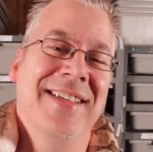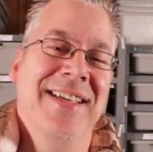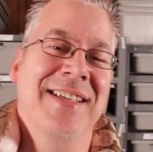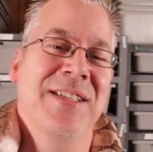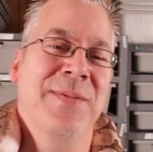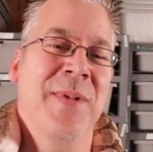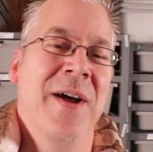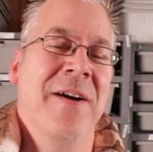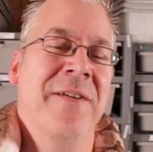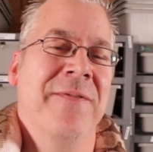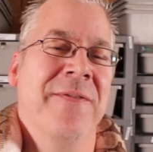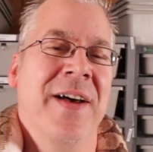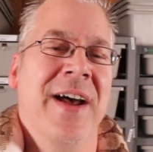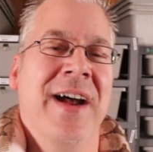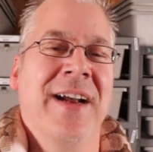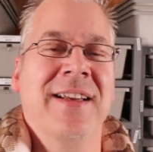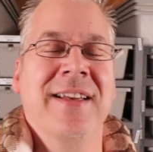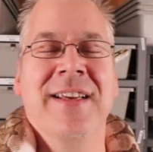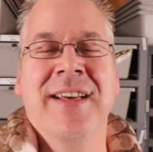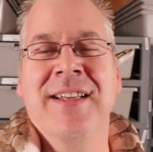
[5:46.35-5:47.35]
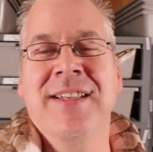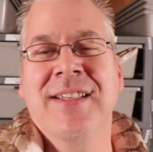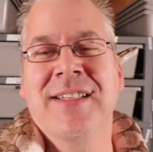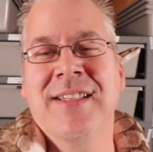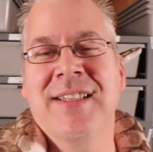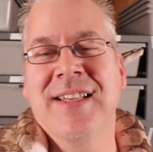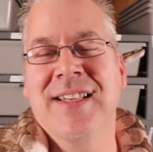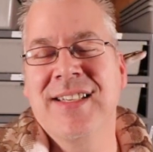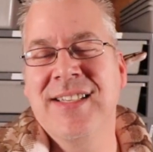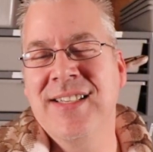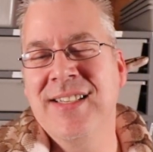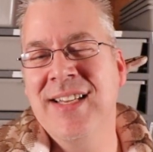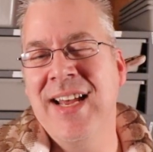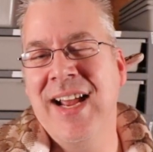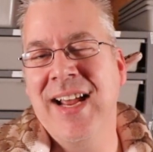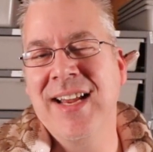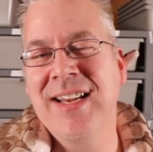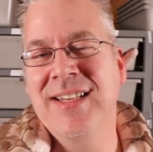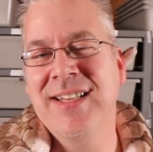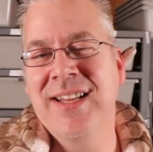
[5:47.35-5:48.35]
As a matter of fact, it's the
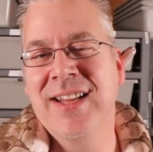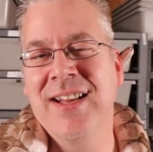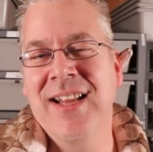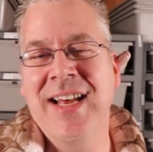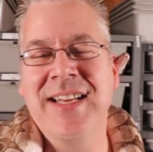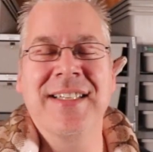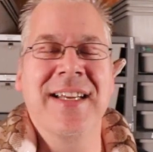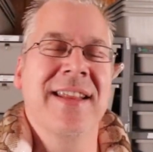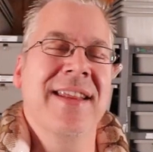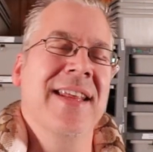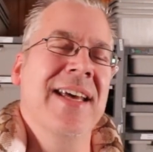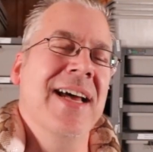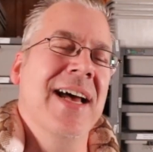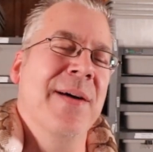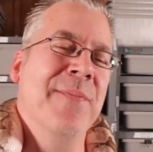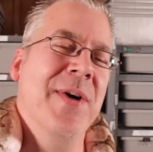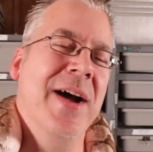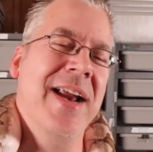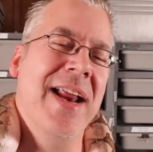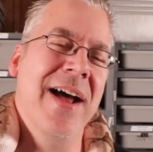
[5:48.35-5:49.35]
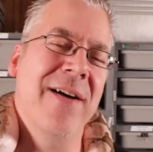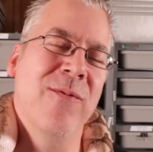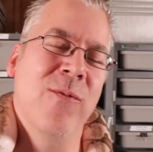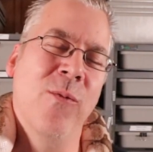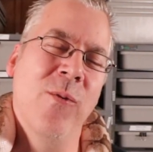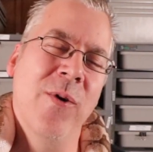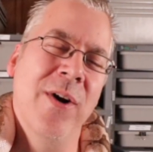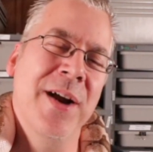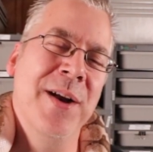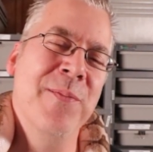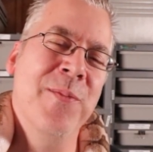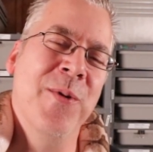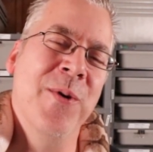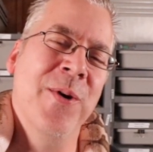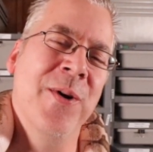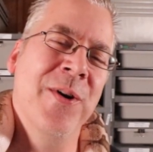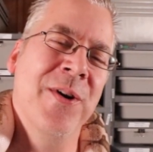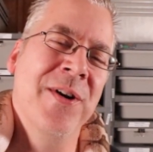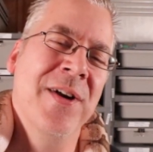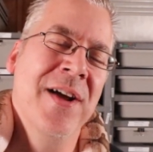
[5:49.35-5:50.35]
second to the last. I think I might have one
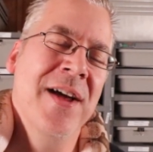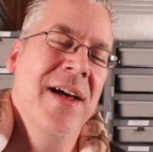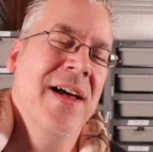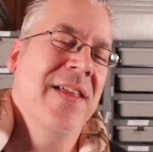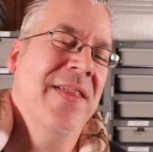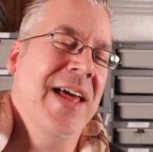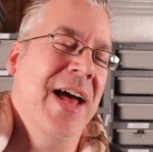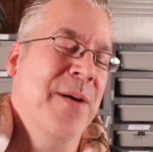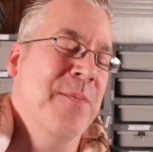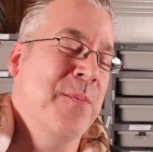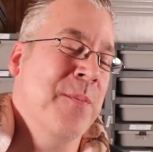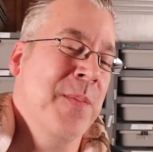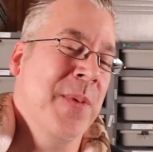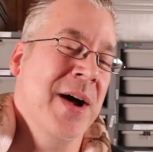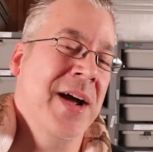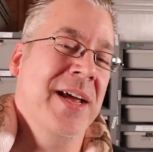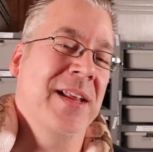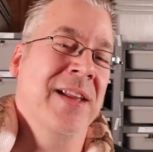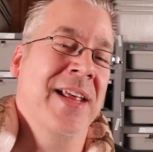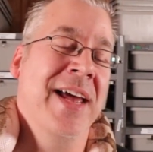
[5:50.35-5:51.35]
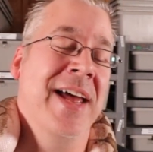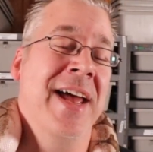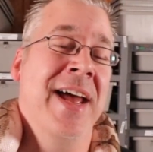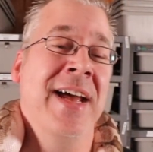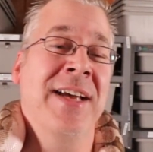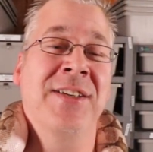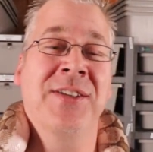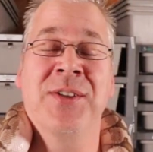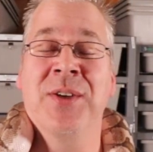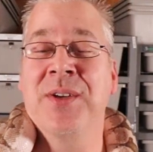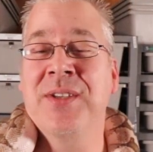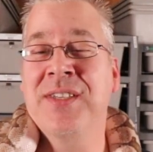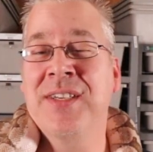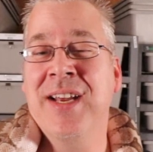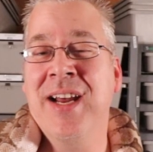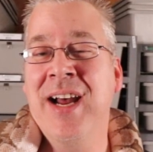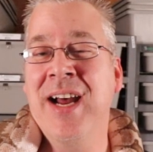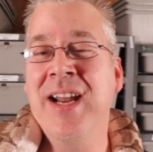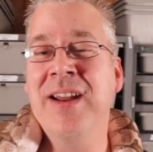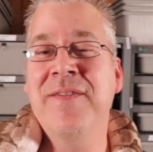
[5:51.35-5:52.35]
more that might lay eggs, so it's
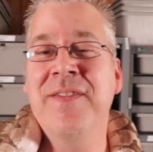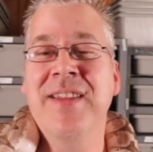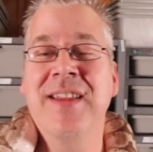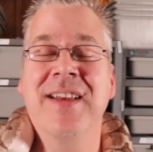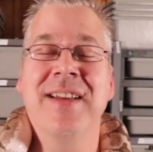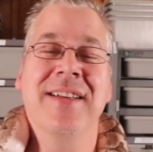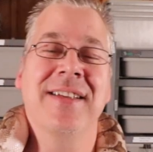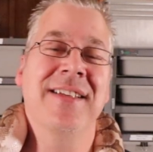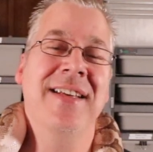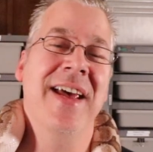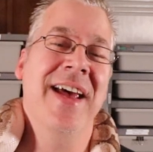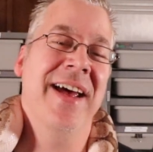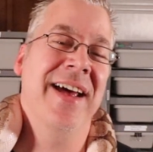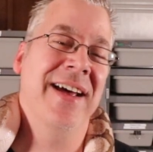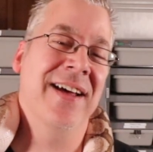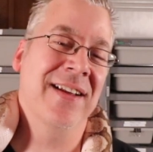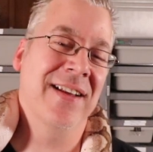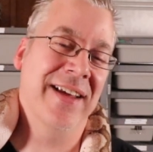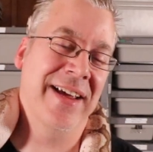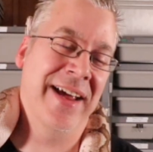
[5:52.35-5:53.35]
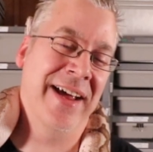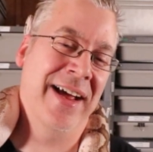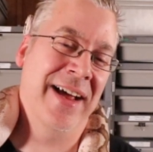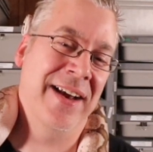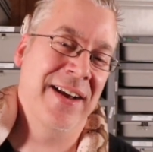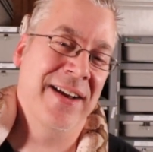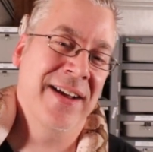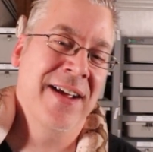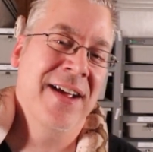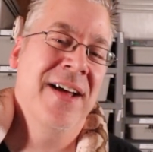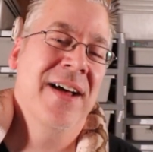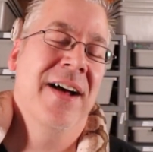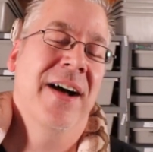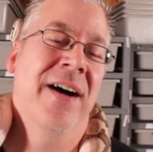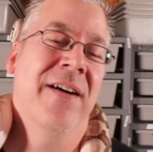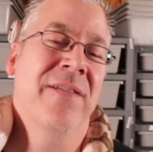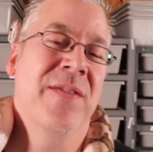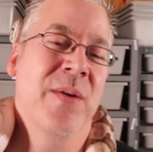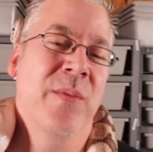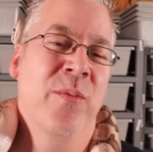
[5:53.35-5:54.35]
kind of in the tail end
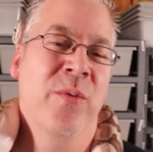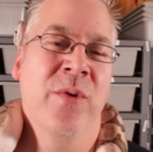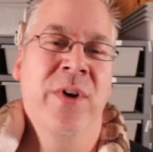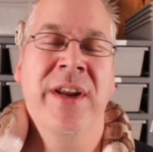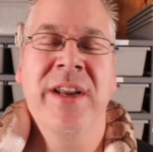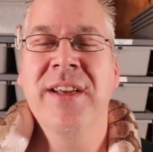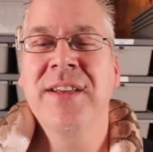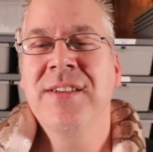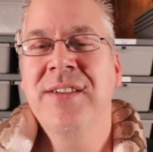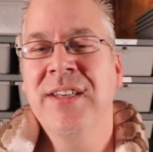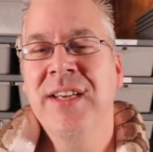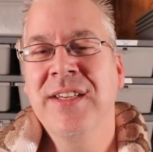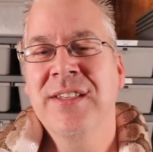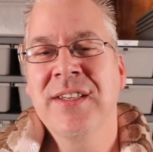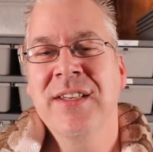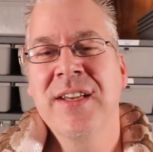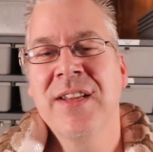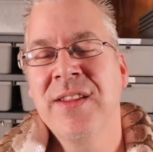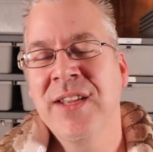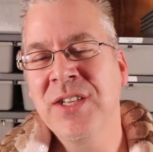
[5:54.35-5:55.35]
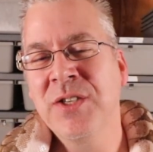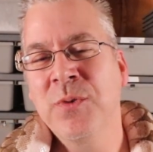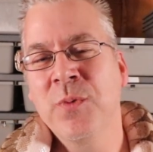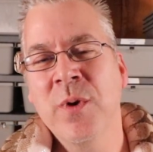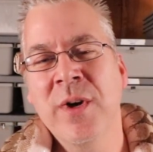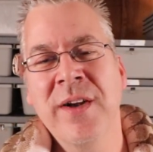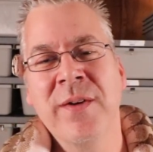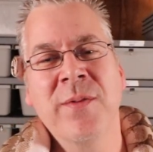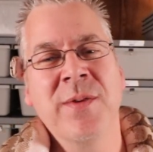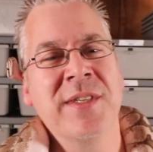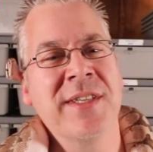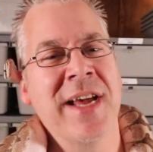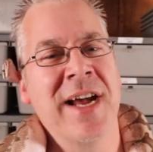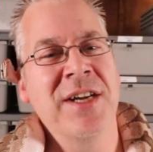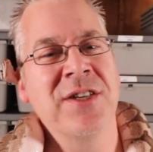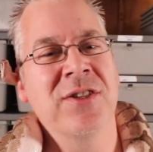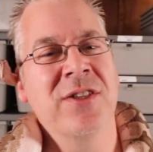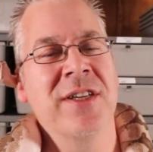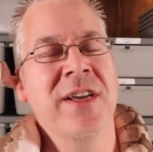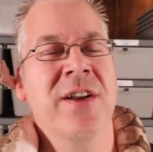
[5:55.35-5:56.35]
of the breeding season. This one was
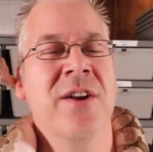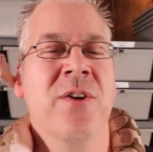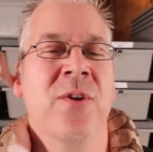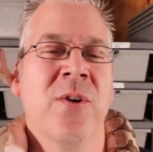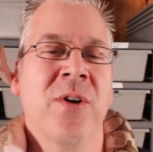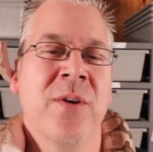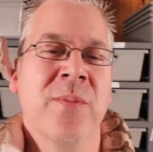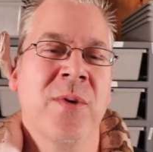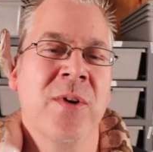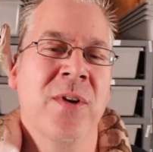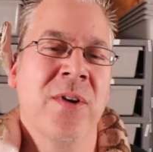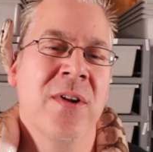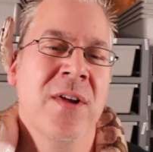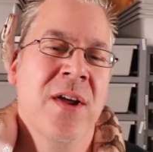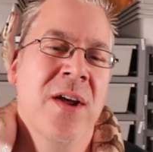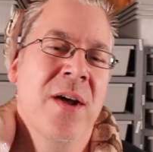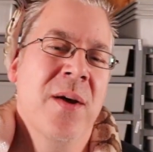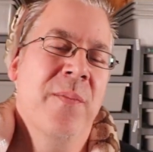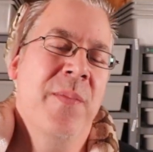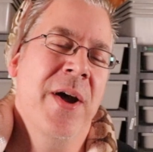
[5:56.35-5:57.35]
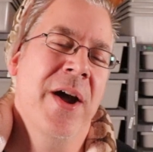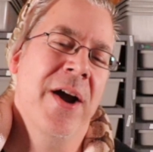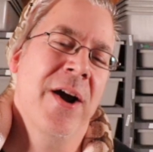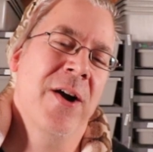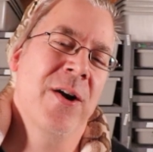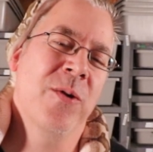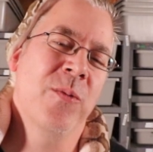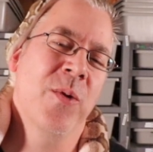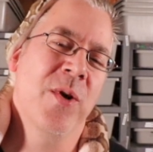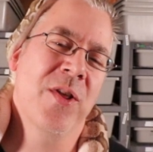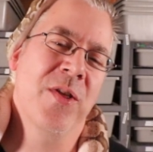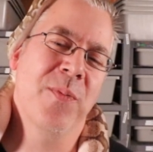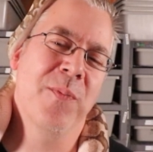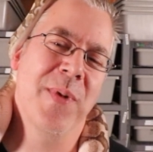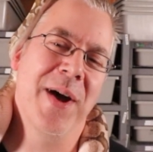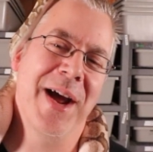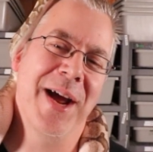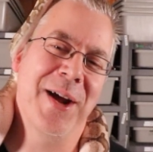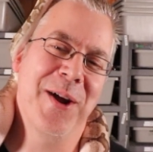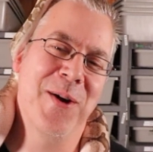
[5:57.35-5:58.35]
actually a normal paired with
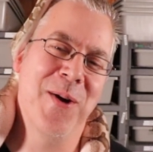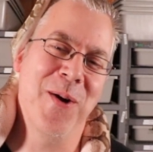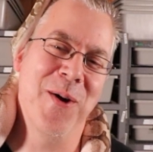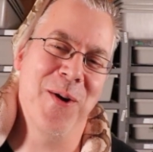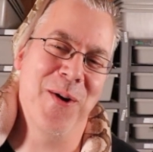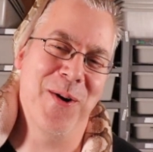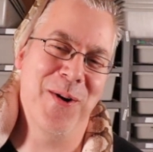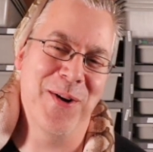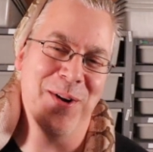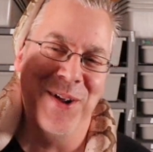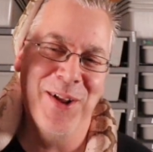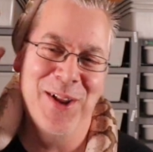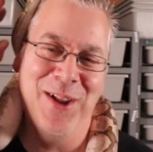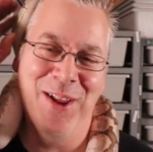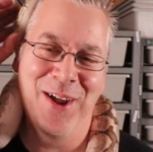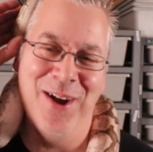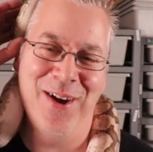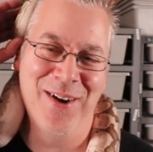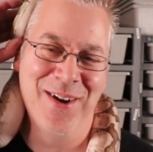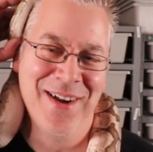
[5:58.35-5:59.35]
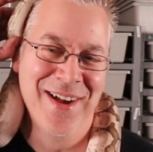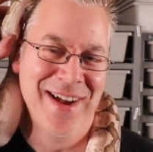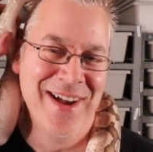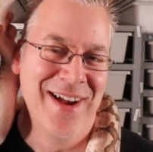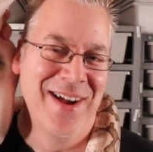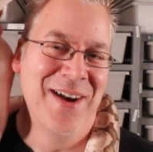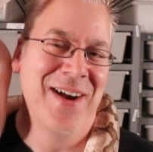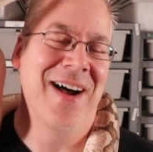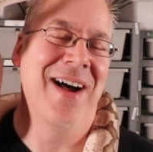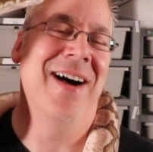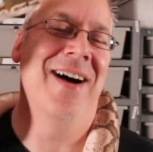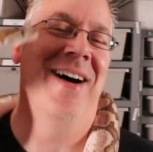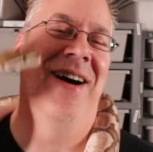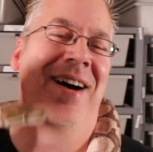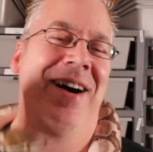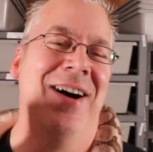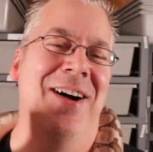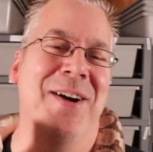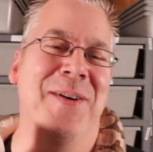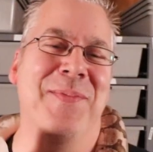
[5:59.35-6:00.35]
my Coral Glow
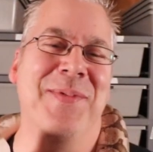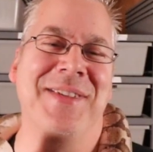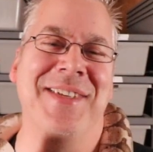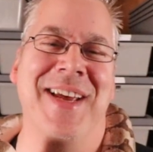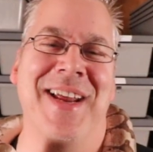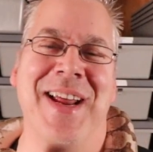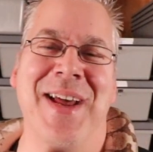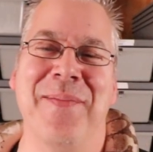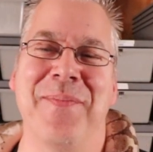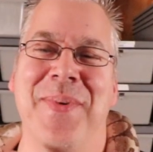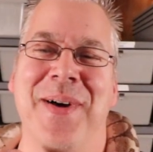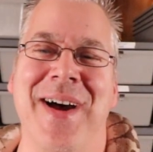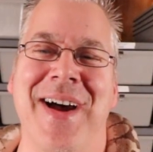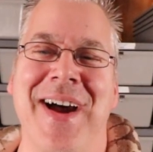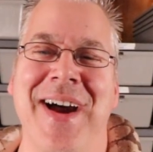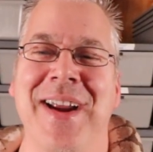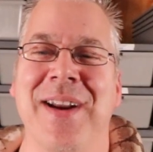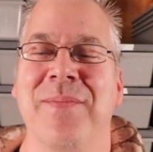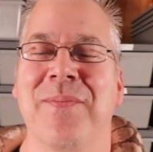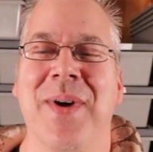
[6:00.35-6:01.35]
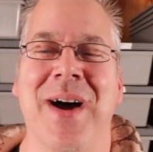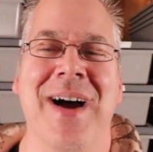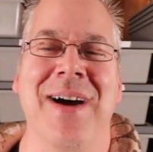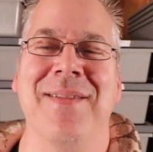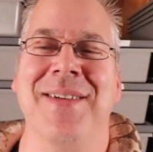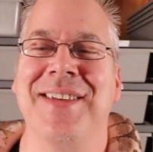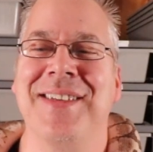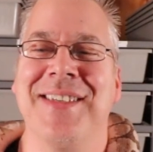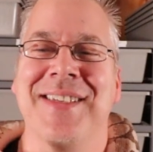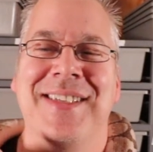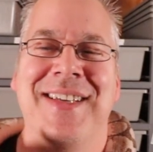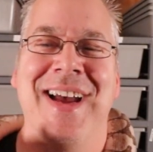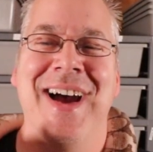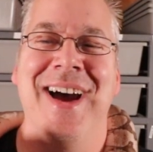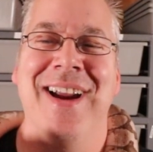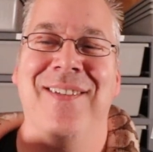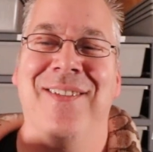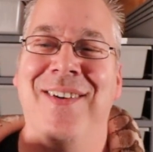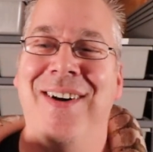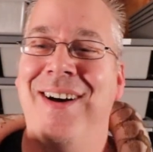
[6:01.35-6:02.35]
100% head pied. Bobby's just
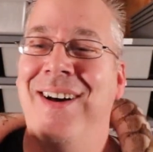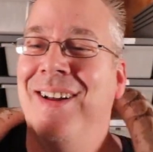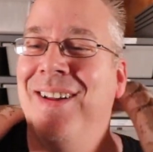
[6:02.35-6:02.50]
kind of